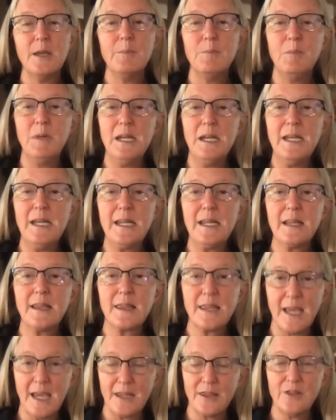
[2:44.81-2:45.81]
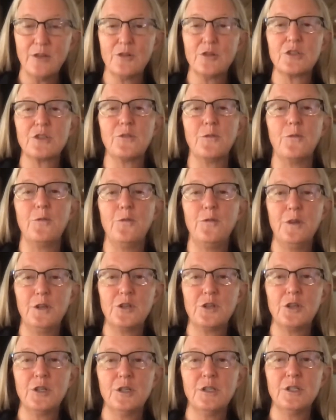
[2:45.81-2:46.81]
meaning that there's
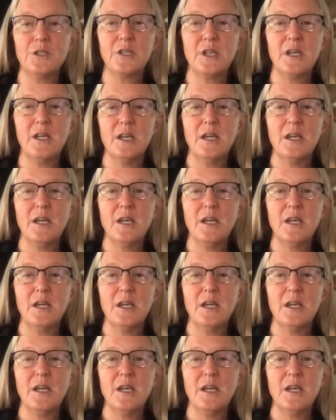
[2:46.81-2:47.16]
sufficient